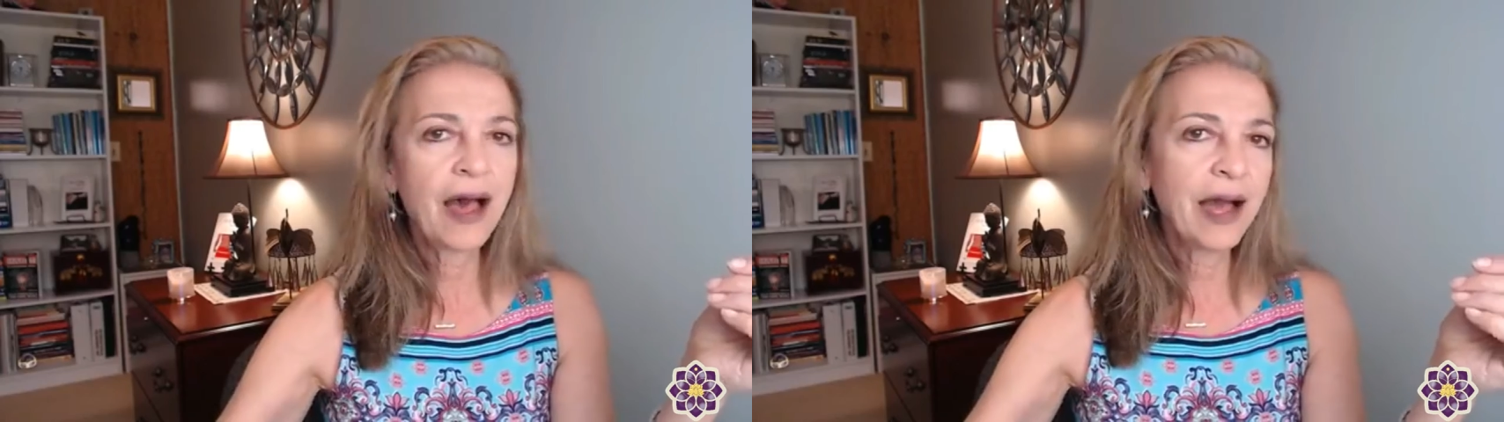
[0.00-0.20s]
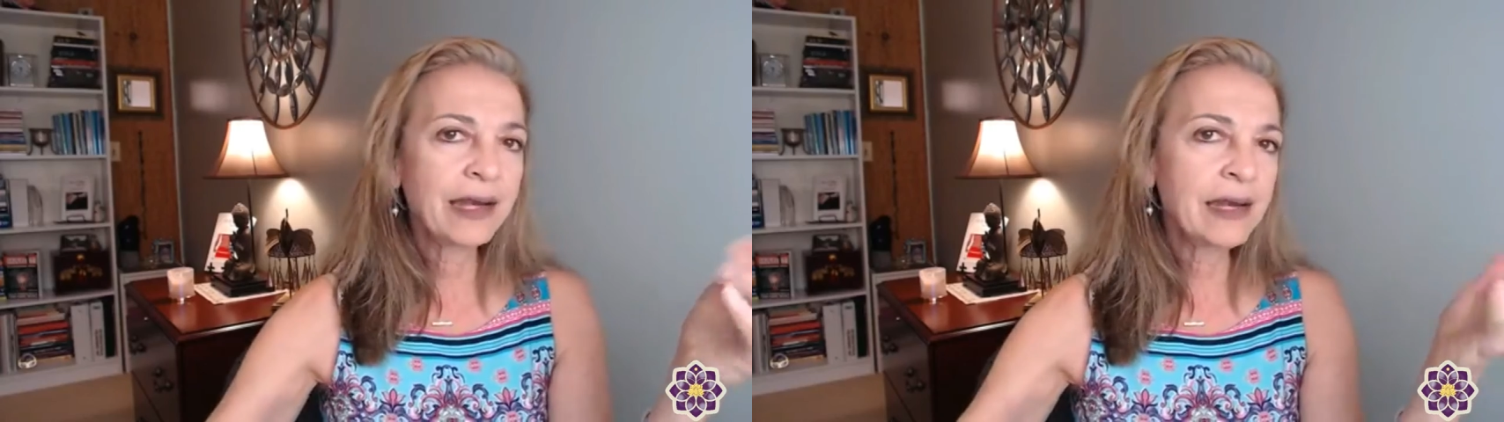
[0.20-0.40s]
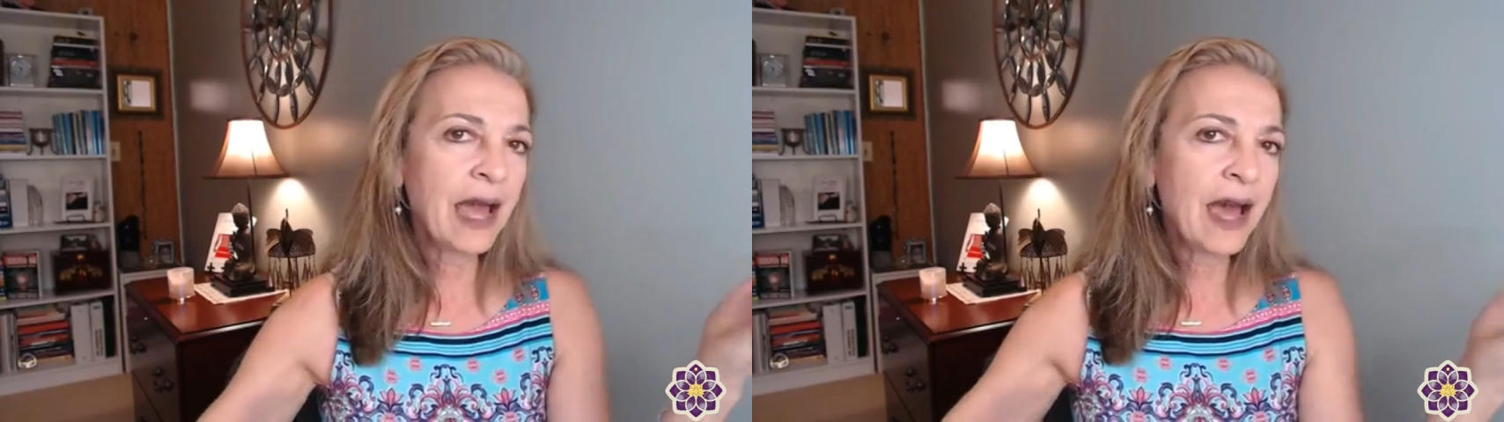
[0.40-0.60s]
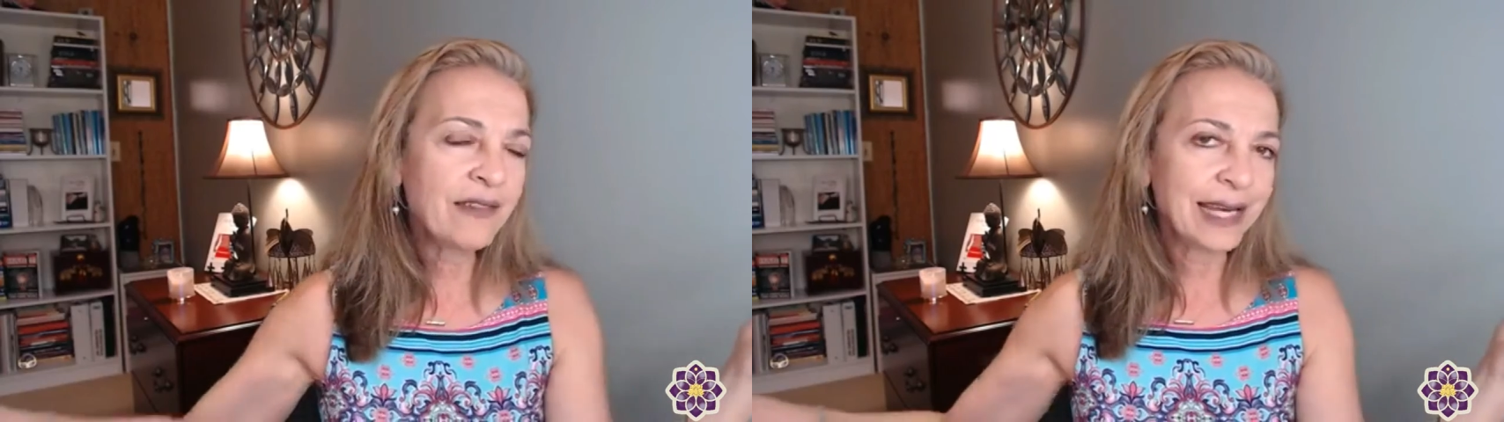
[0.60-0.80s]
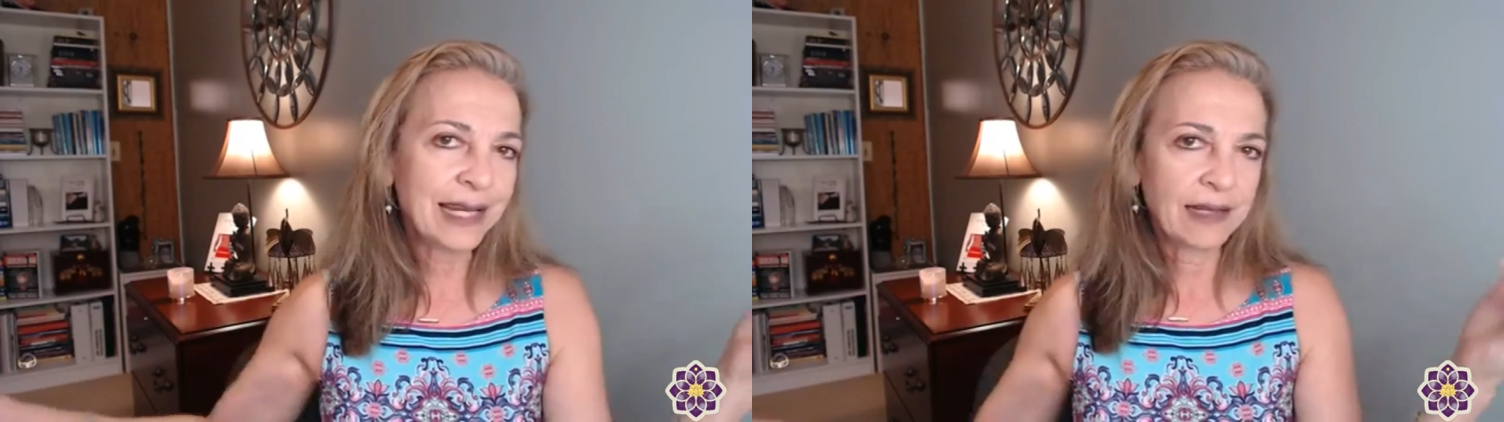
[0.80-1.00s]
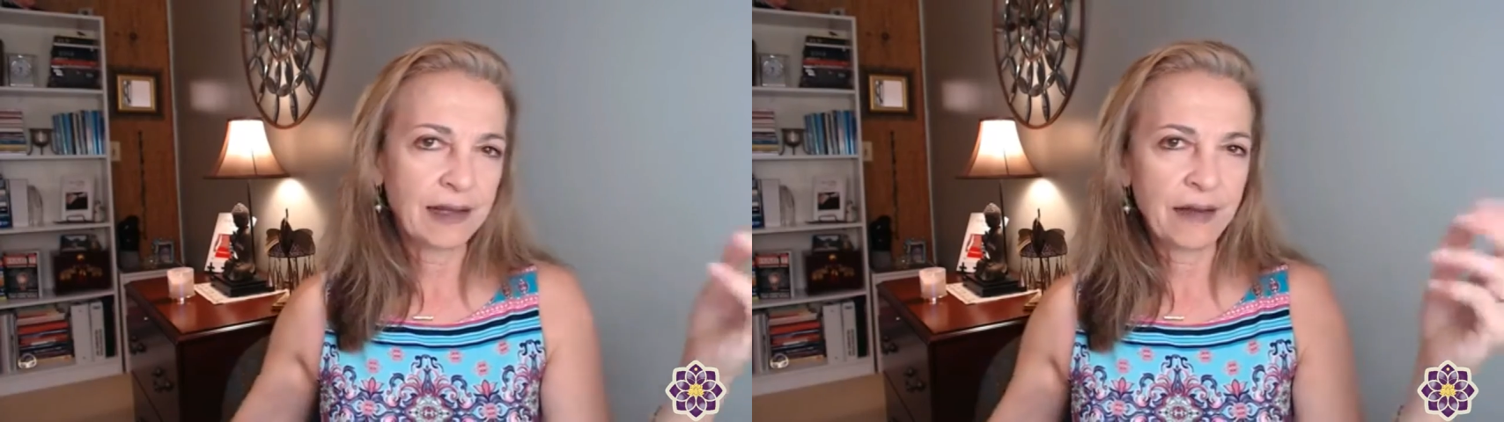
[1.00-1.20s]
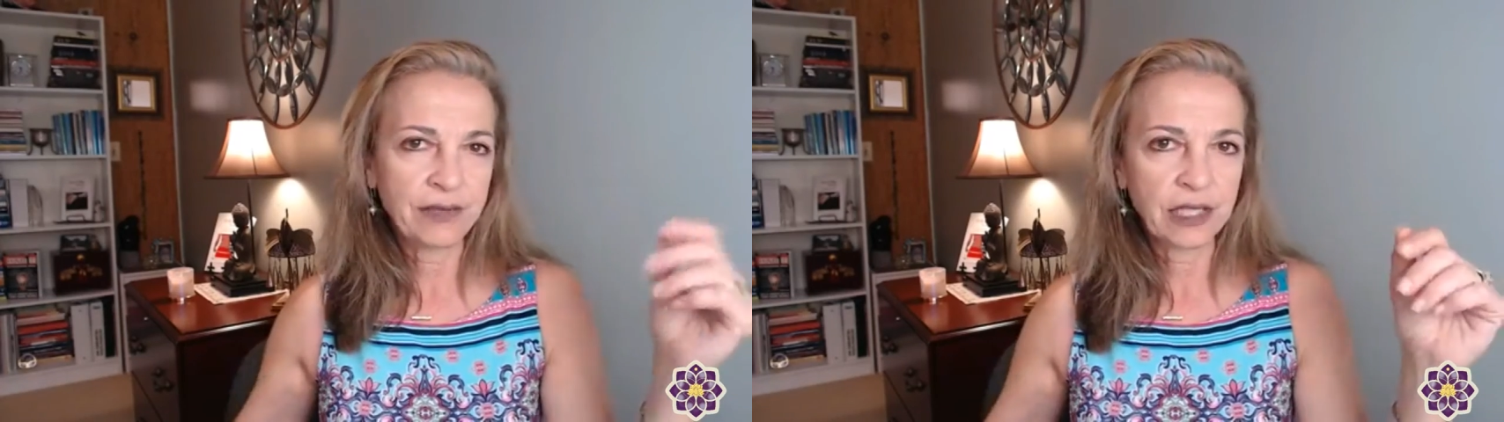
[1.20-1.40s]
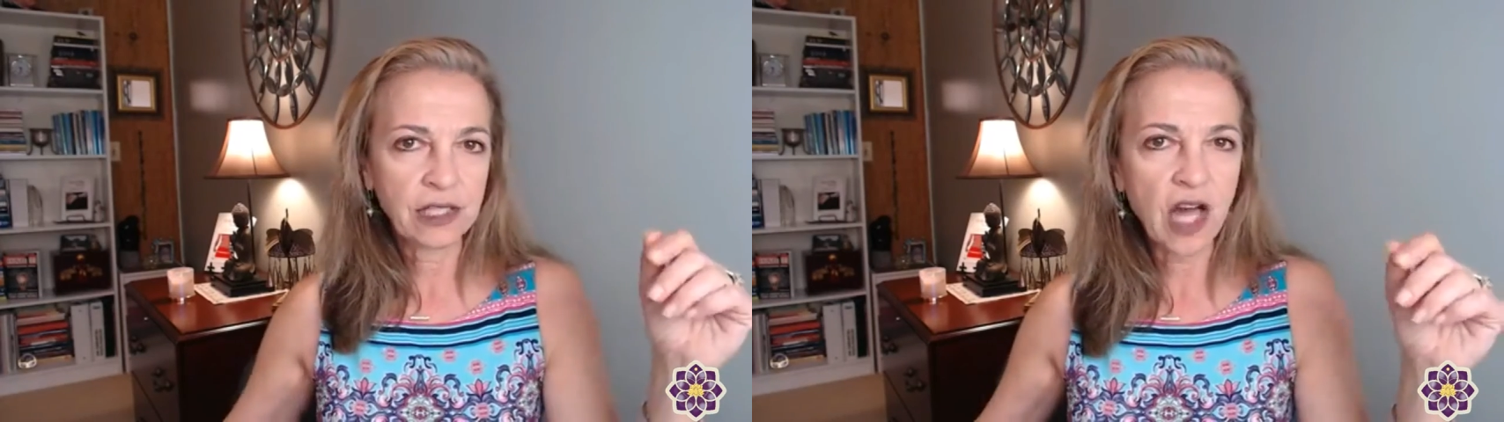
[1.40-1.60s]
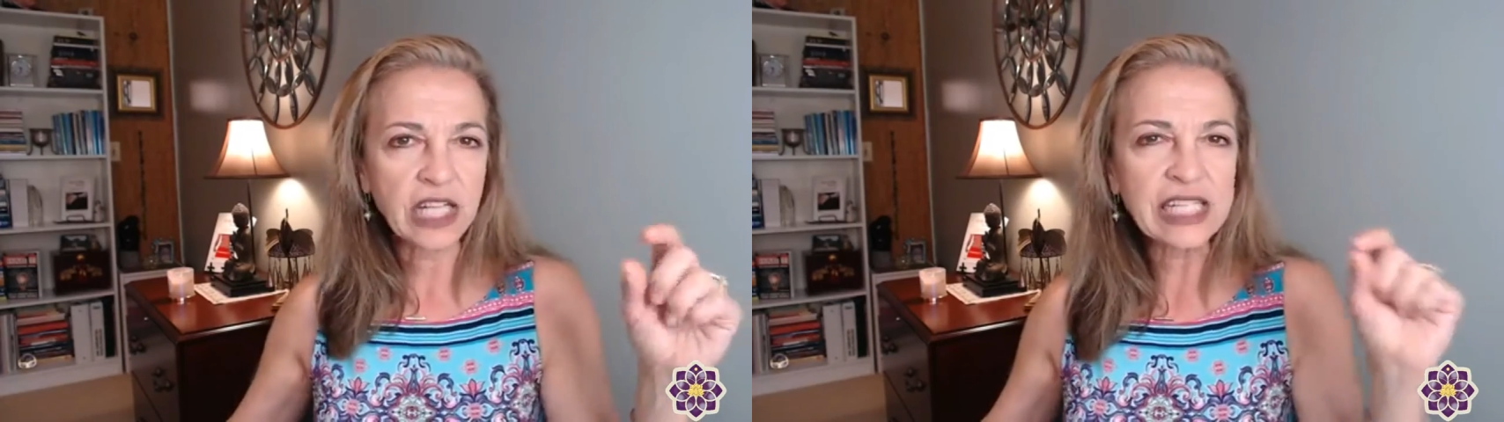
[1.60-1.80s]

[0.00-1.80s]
I can have it at 11 o'clock.